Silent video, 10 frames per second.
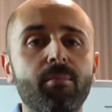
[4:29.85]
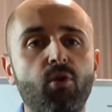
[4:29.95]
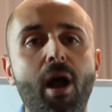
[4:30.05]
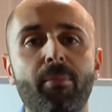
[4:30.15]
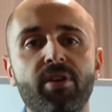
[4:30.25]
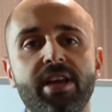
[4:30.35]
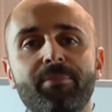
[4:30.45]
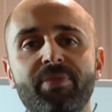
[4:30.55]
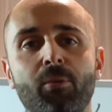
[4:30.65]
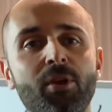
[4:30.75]

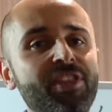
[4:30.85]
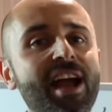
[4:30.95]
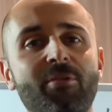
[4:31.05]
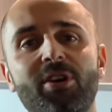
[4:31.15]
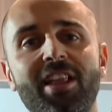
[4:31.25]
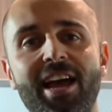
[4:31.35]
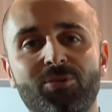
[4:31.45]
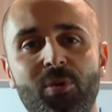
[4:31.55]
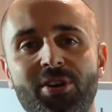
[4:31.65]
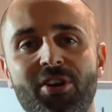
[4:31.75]
property. And one thing I
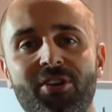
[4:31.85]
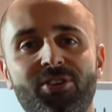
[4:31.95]
realized when you're